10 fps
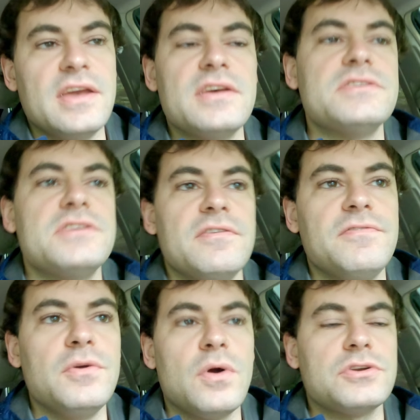is if
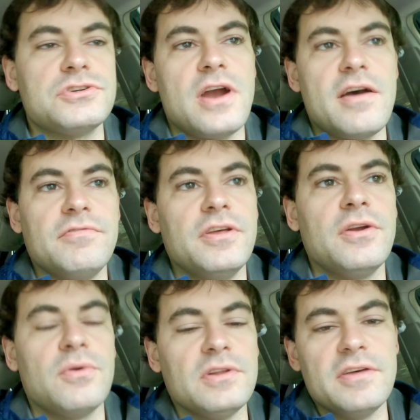you are
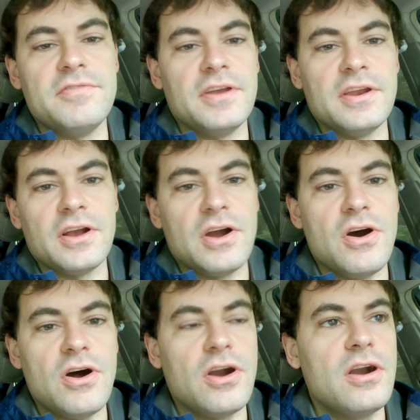traveling or living in a
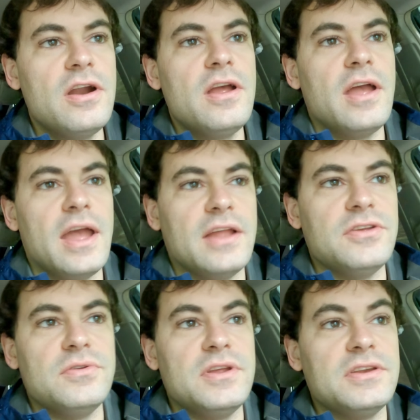car
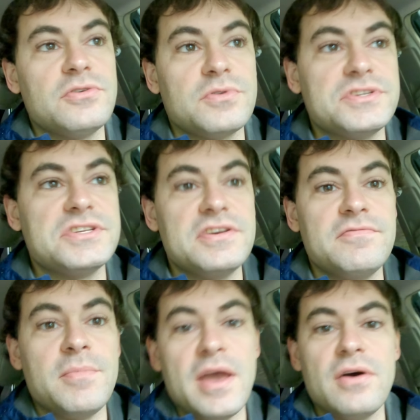and you need to
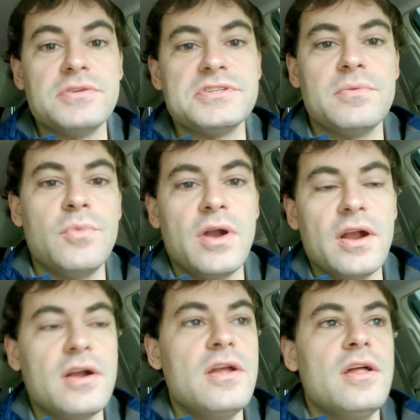receive mail
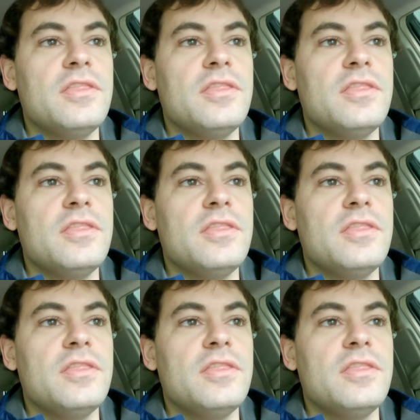somewhere,